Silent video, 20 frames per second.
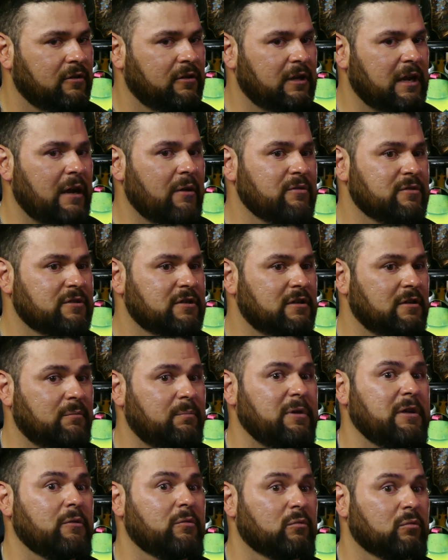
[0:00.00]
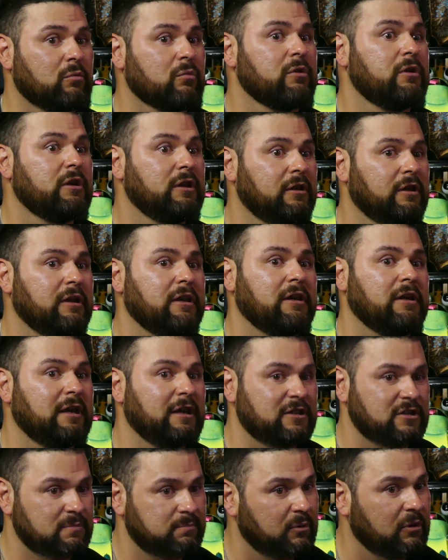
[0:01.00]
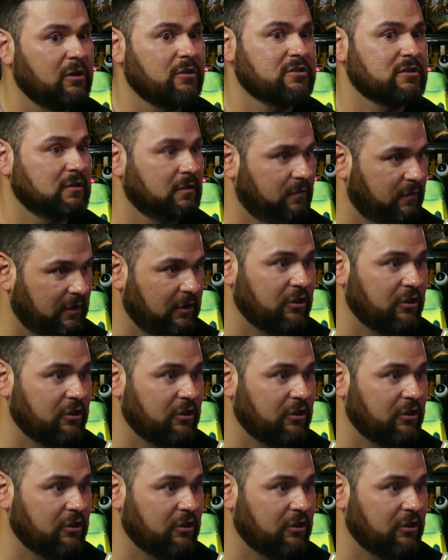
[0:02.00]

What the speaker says: that I was going to be really explosive and